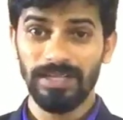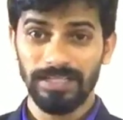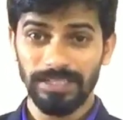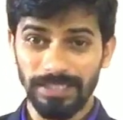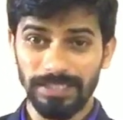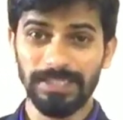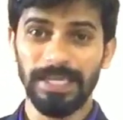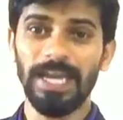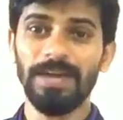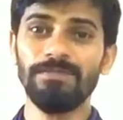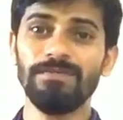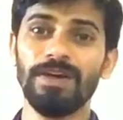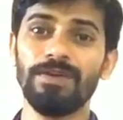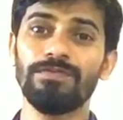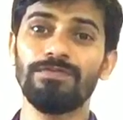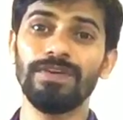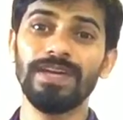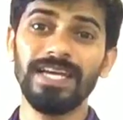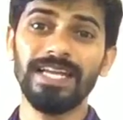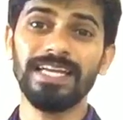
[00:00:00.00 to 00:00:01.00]
the same way,
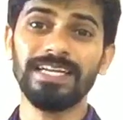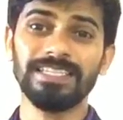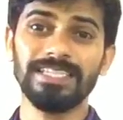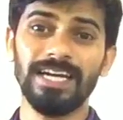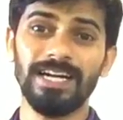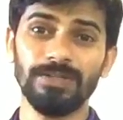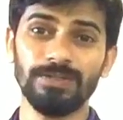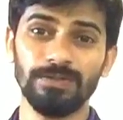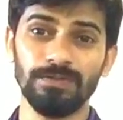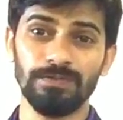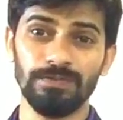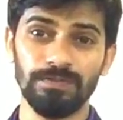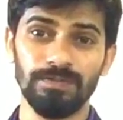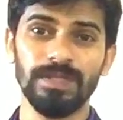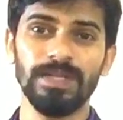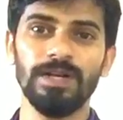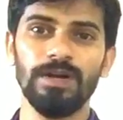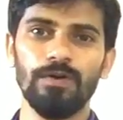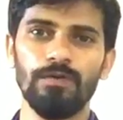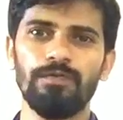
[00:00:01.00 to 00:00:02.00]
Felix had to
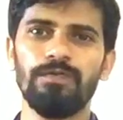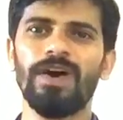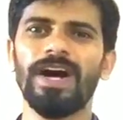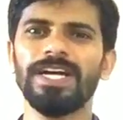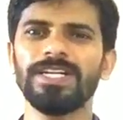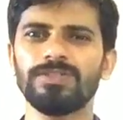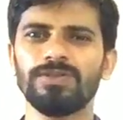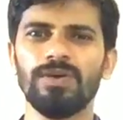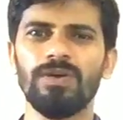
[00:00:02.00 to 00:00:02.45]
fight